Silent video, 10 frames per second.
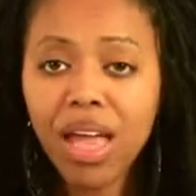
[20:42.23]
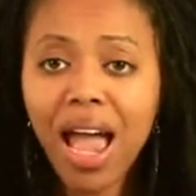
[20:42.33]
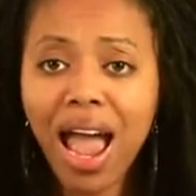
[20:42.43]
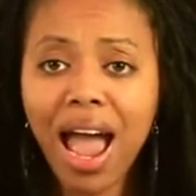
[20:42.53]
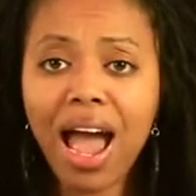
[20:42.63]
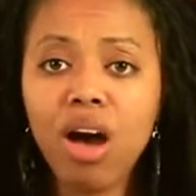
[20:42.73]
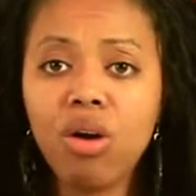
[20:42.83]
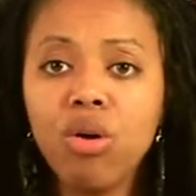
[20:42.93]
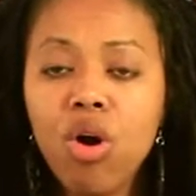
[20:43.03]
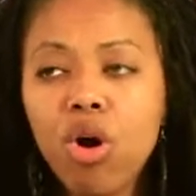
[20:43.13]

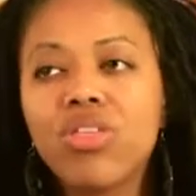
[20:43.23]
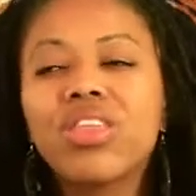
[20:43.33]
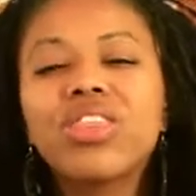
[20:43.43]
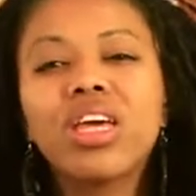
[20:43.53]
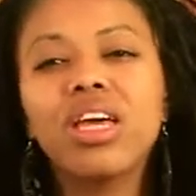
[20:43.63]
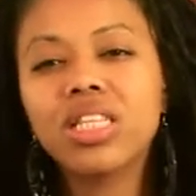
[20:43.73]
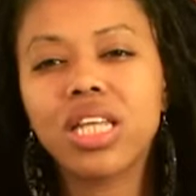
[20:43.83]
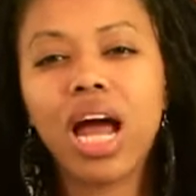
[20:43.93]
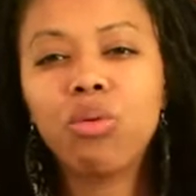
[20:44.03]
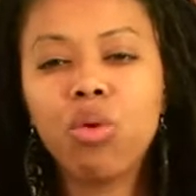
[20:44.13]
how, or the things
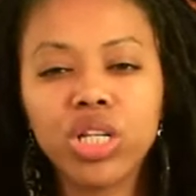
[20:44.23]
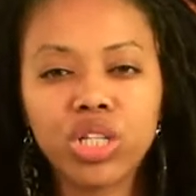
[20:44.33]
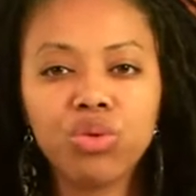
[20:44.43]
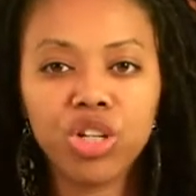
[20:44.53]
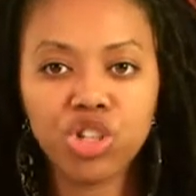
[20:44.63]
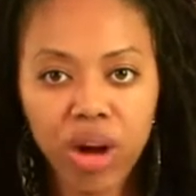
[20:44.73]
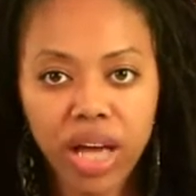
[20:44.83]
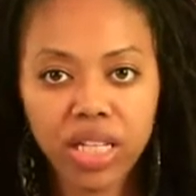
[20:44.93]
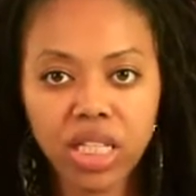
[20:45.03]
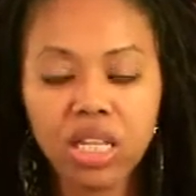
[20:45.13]
that I want to
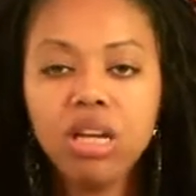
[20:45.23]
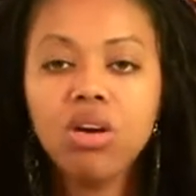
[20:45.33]
address